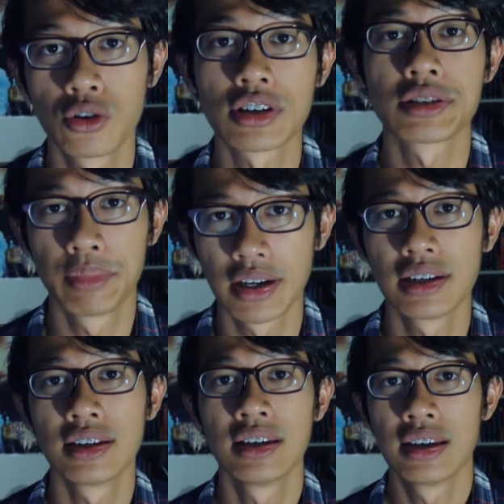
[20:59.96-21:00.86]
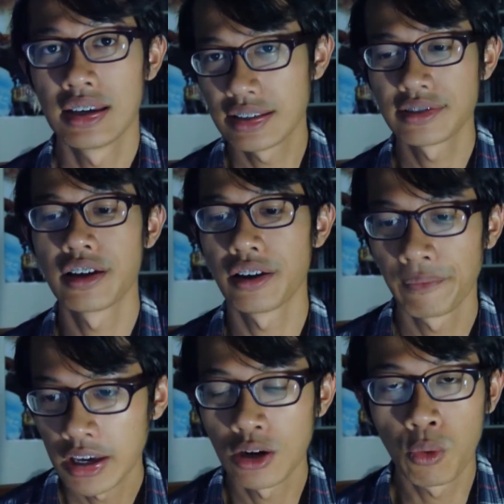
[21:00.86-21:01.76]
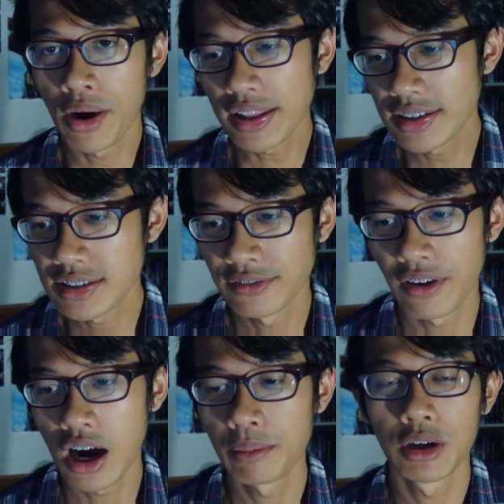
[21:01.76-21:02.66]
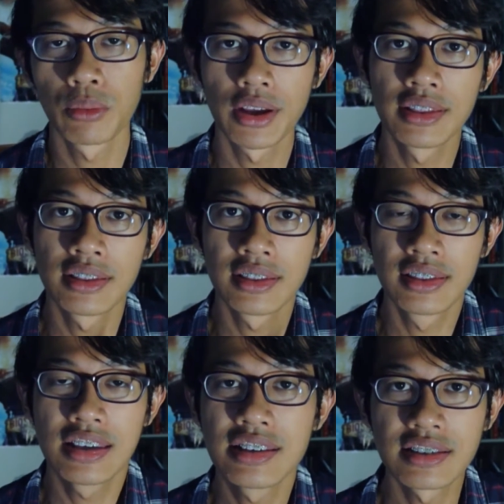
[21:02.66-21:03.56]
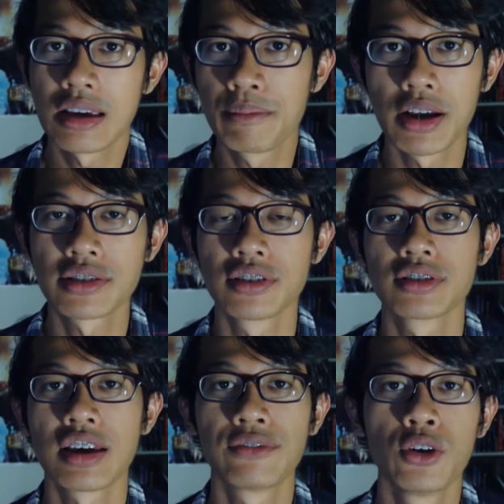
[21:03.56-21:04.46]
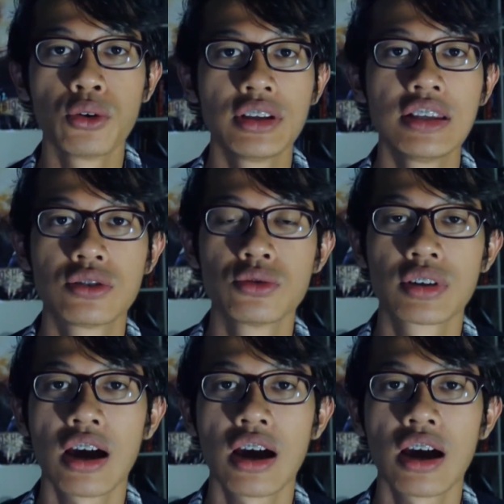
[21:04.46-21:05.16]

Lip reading: notice, but it's there. In a weightless environment, when these same muscles have no need to